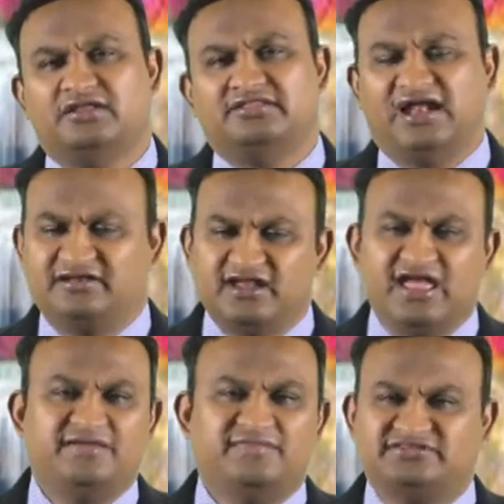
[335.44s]
That
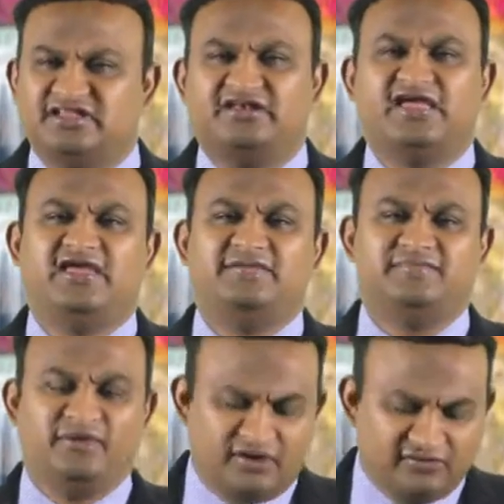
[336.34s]
name is the
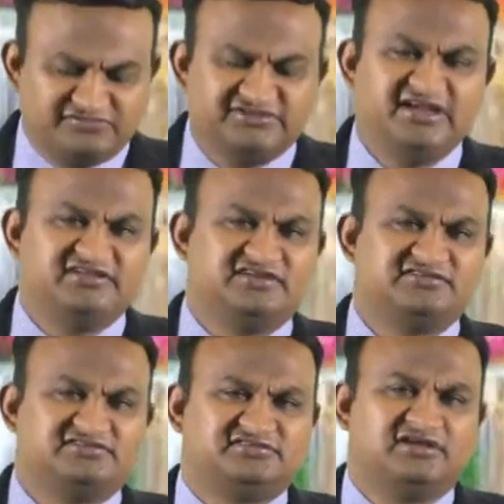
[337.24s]
name of
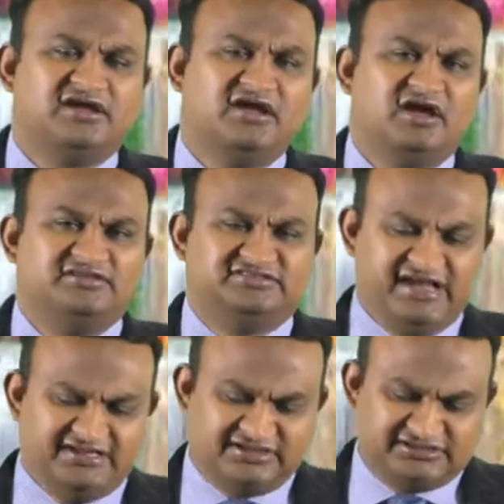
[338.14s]
Jesus.
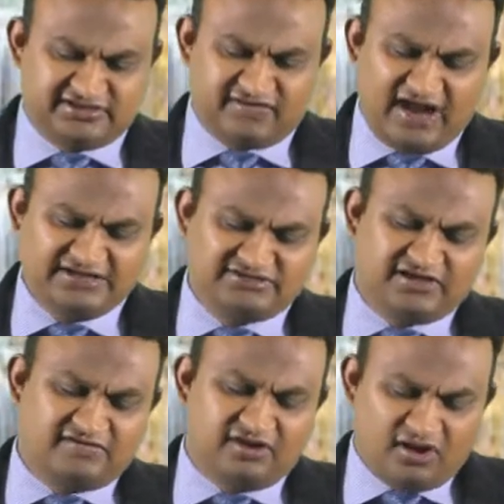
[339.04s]
Jesus Christ,
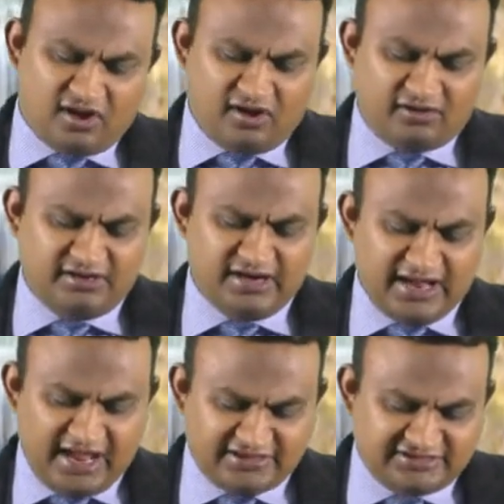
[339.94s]
our Lord
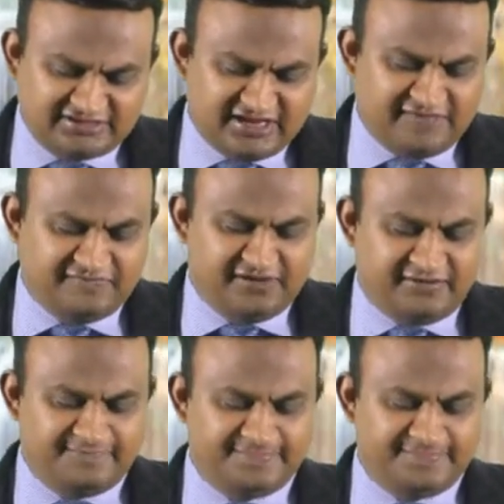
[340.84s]
and Savior.